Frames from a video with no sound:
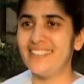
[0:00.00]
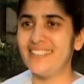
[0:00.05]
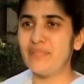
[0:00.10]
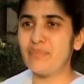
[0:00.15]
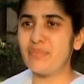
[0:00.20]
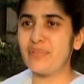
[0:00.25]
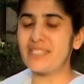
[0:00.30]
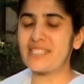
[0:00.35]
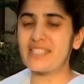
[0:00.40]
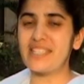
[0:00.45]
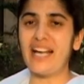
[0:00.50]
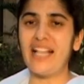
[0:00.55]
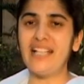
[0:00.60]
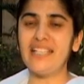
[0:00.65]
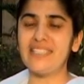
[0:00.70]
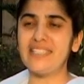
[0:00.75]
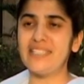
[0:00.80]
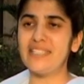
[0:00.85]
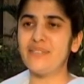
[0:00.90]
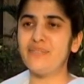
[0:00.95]

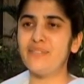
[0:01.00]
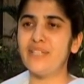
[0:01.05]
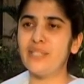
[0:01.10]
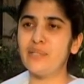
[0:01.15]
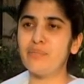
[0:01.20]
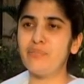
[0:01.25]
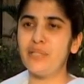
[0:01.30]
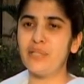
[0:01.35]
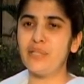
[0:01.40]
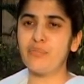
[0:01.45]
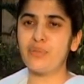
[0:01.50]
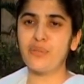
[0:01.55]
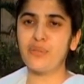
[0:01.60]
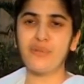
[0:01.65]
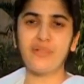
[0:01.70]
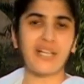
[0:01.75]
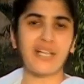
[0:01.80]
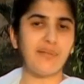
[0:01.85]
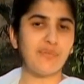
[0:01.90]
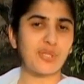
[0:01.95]
Personality development
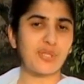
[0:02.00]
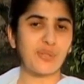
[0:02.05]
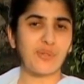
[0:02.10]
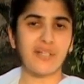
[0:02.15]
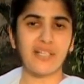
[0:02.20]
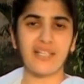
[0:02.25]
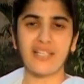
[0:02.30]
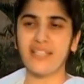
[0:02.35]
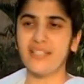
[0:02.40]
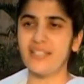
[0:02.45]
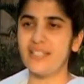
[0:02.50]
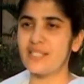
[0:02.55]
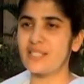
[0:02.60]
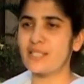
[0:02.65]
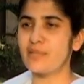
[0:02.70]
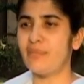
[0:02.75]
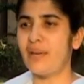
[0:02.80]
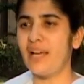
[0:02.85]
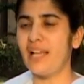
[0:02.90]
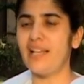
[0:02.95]
programs, talk like this,
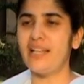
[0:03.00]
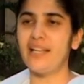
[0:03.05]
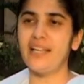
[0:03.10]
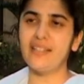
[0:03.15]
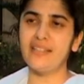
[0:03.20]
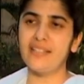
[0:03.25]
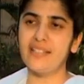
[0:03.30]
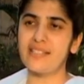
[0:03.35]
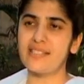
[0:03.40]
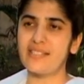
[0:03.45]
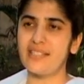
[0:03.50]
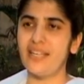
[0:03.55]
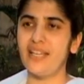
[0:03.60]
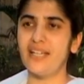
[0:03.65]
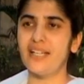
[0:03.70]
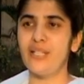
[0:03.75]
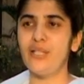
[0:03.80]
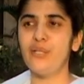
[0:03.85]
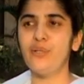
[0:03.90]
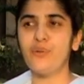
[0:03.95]
smile like this, say
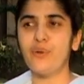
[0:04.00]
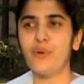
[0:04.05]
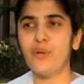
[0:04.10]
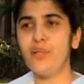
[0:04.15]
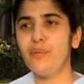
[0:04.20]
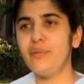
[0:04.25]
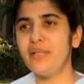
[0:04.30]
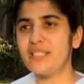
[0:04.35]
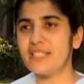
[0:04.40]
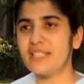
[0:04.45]
hello, always